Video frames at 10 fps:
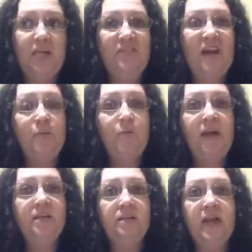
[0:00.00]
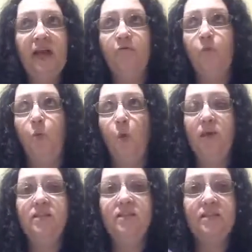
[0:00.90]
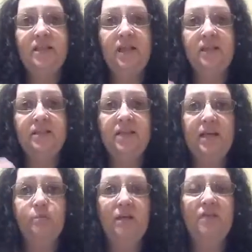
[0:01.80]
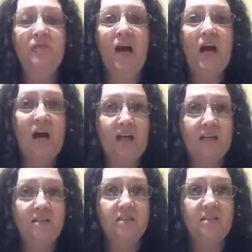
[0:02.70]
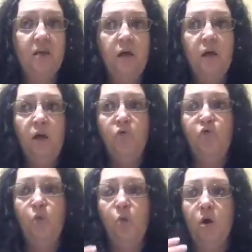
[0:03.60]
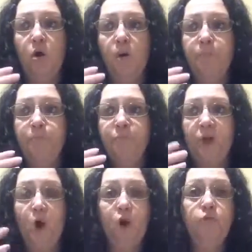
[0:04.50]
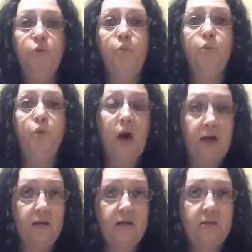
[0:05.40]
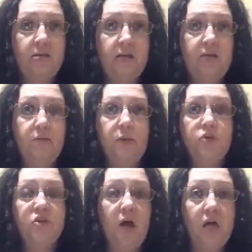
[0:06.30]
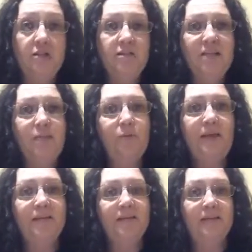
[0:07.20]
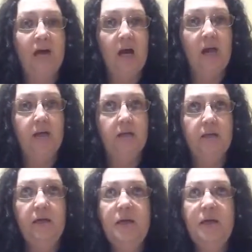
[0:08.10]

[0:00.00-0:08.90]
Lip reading: And that rated out of 1 to 10, 10 being the highest for harmful products and the most toxins, it rated a 9.